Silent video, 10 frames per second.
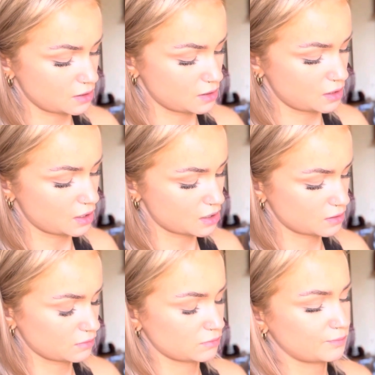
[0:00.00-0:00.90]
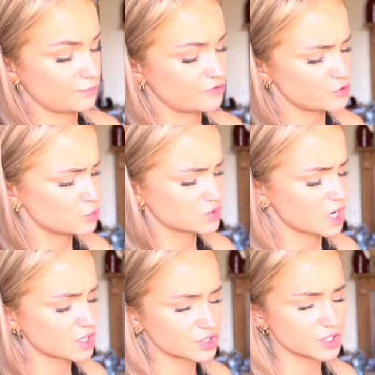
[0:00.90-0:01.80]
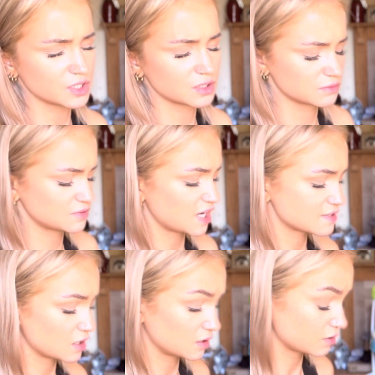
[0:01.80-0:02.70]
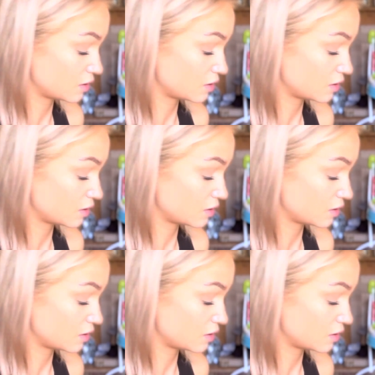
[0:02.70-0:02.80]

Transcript: a like full suction setting. I don't